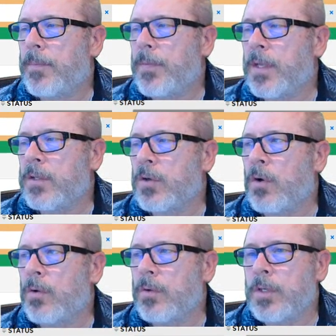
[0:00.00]
it's
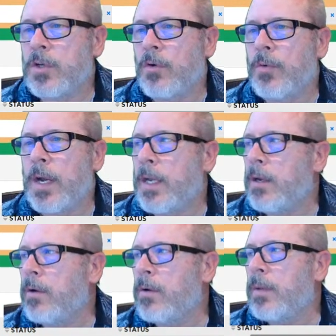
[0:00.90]
all right
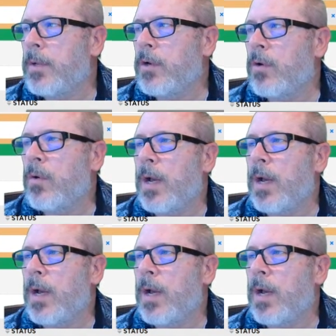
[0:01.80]
here. Let me go